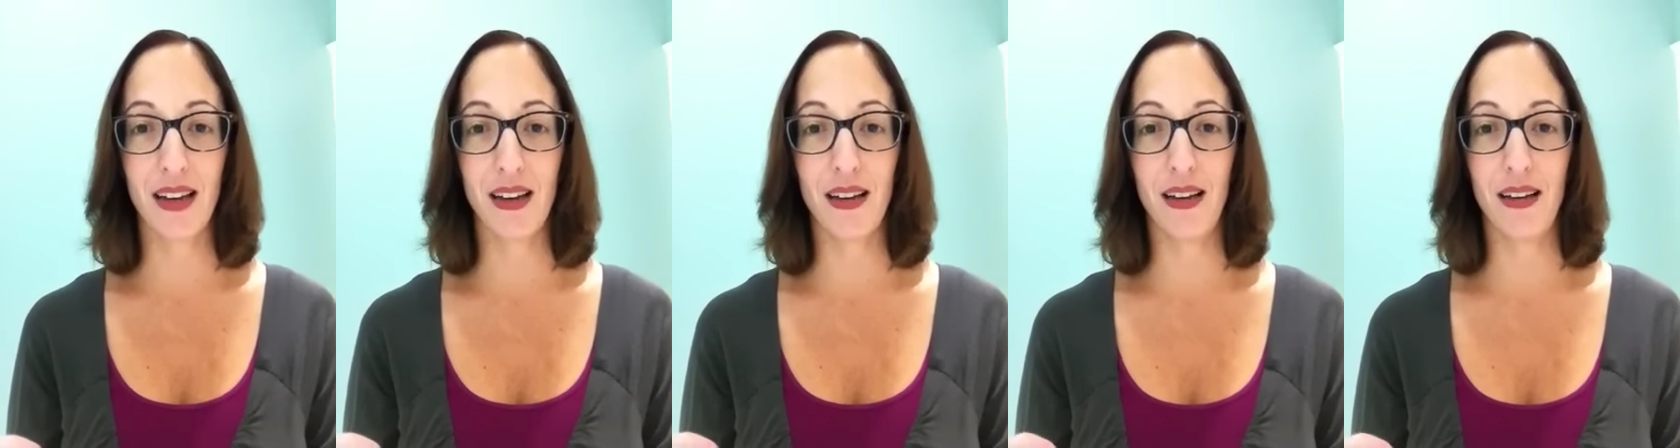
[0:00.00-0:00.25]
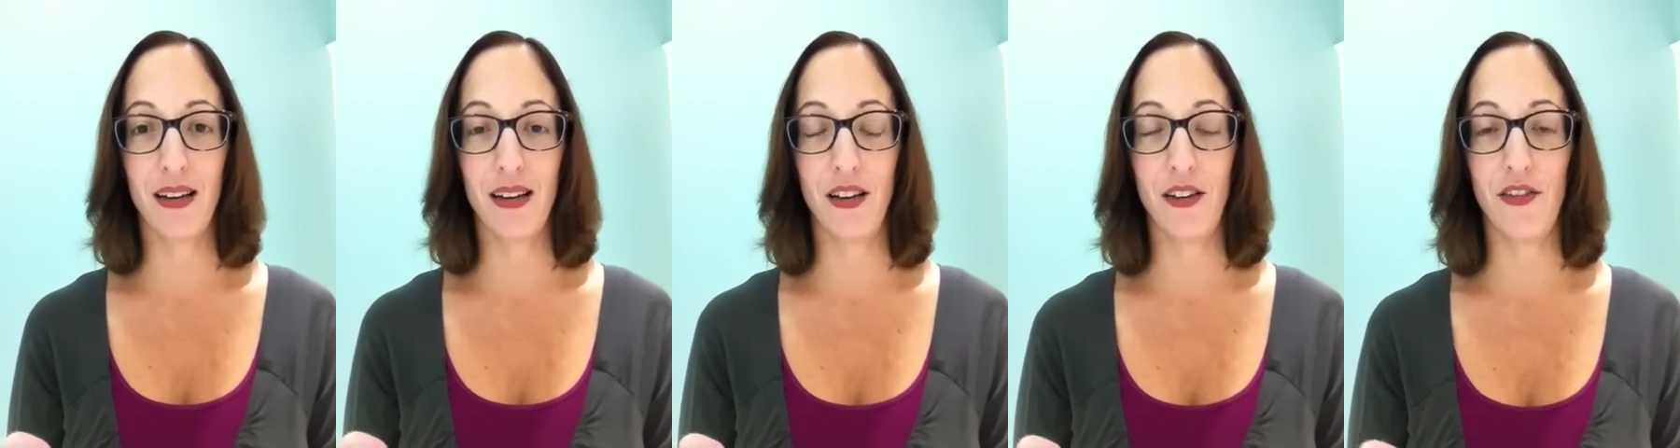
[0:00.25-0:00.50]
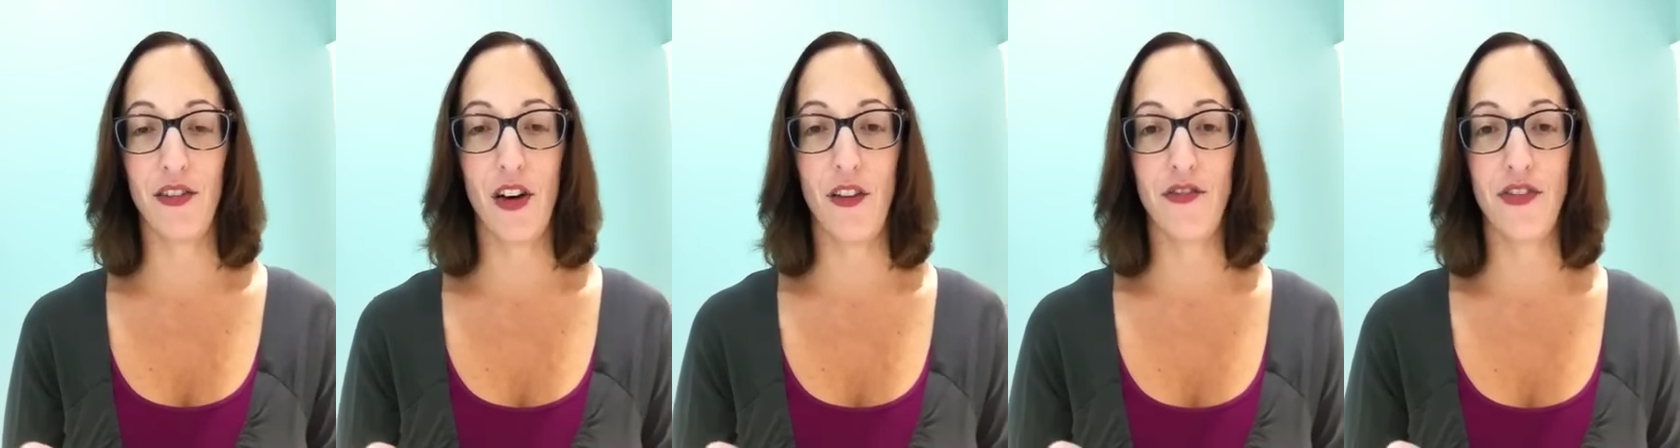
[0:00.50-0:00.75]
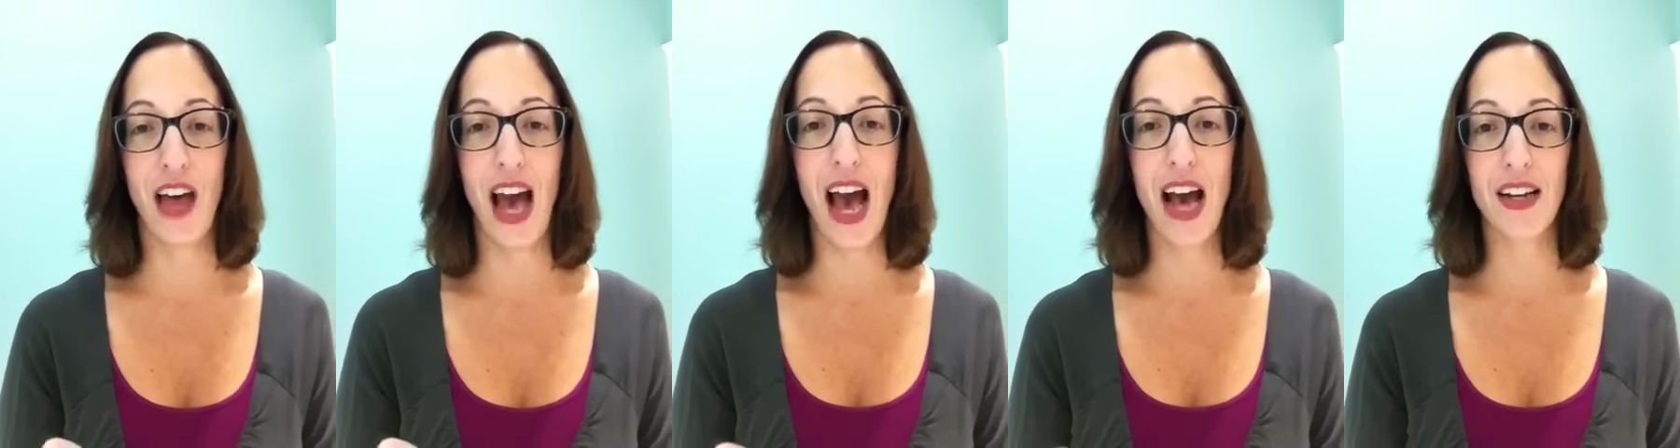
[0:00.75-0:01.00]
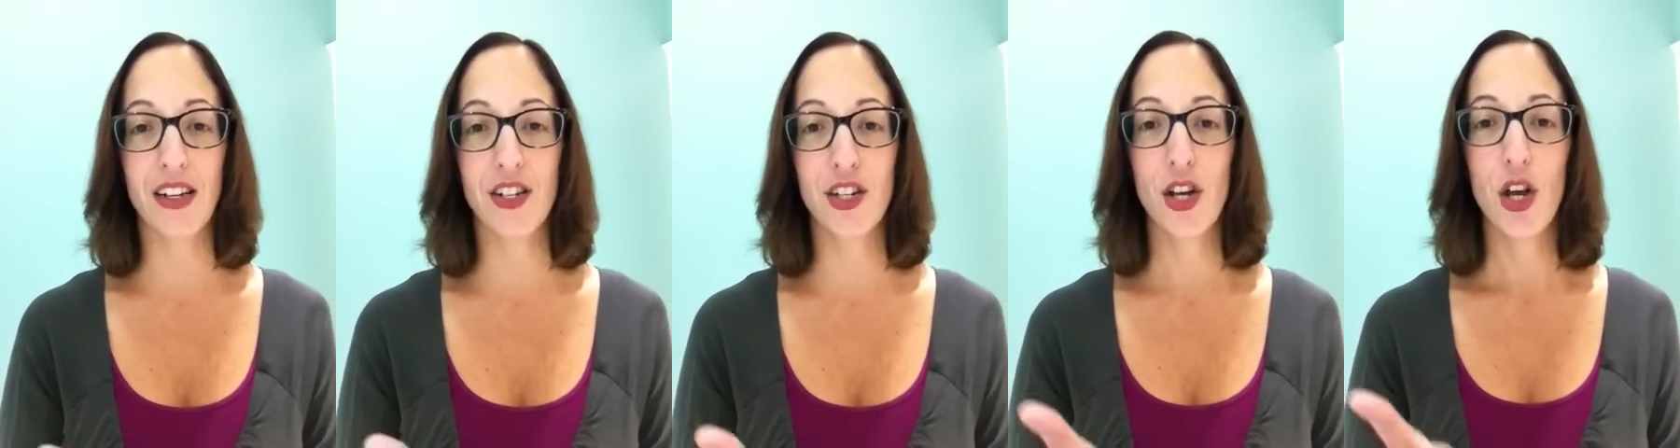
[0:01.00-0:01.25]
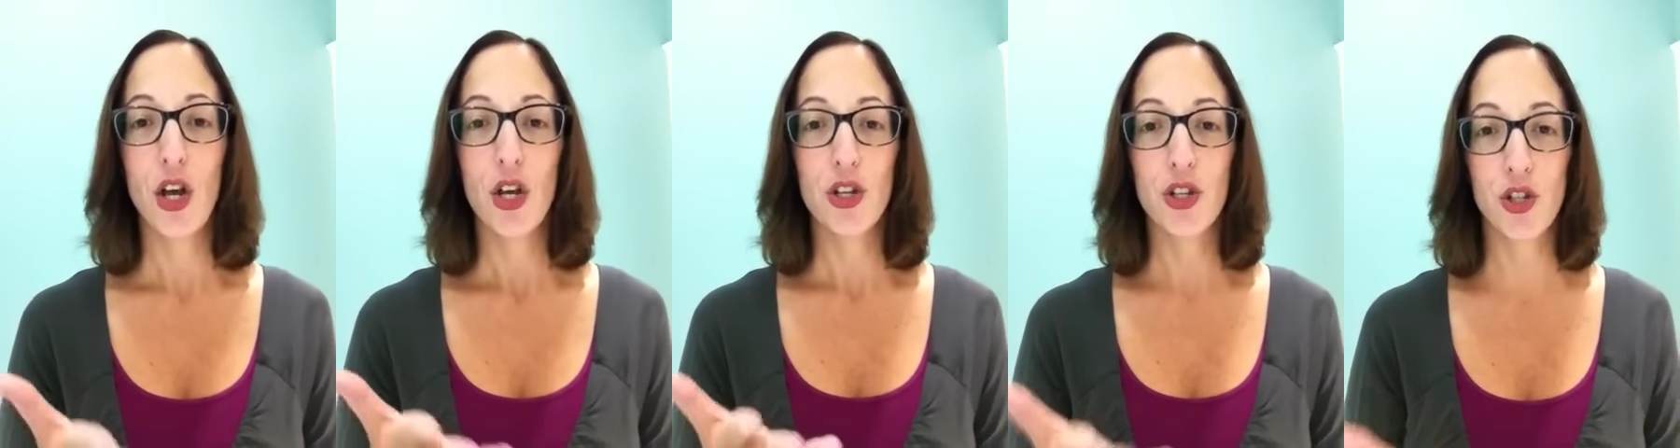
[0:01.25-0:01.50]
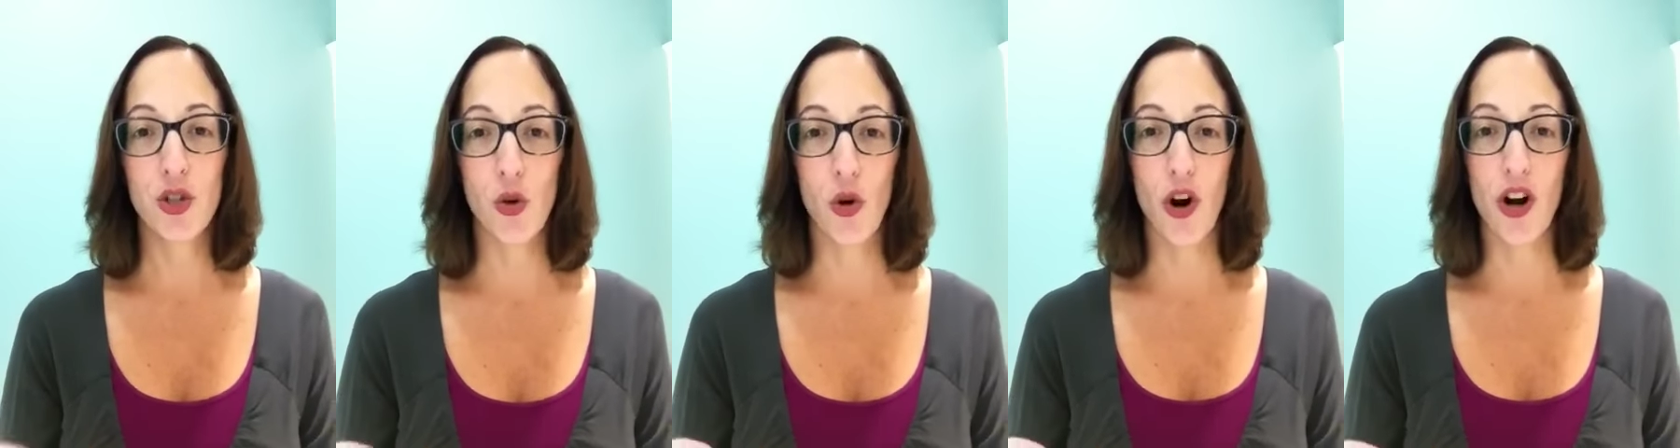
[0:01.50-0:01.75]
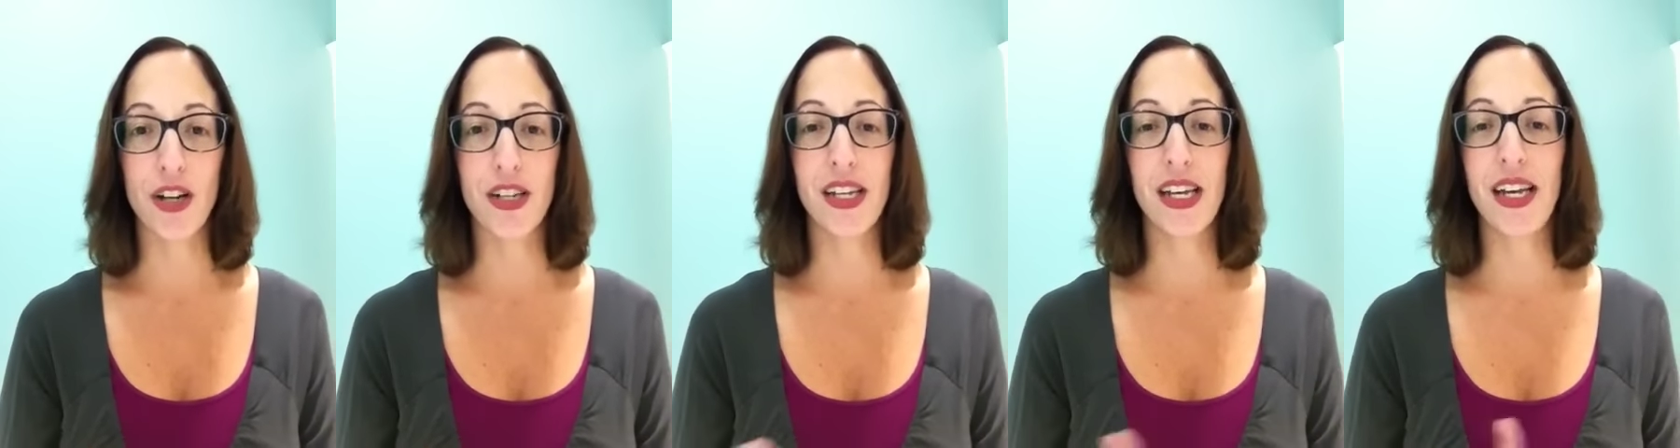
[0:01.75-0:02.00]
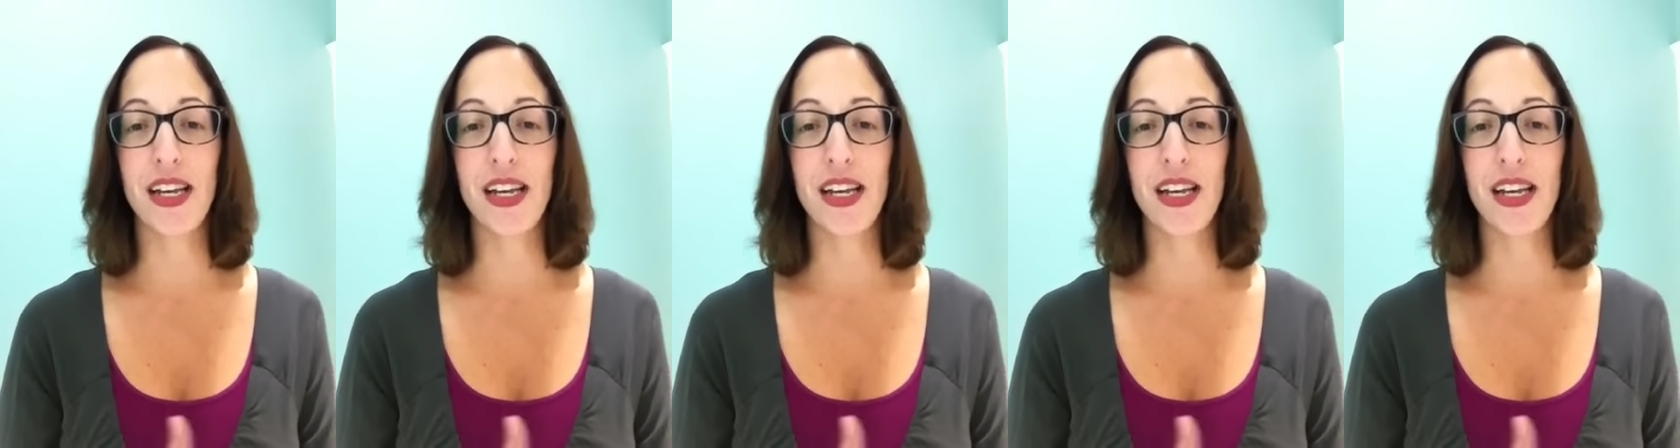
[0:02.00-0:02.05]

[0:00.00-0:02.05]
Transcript: of that sort.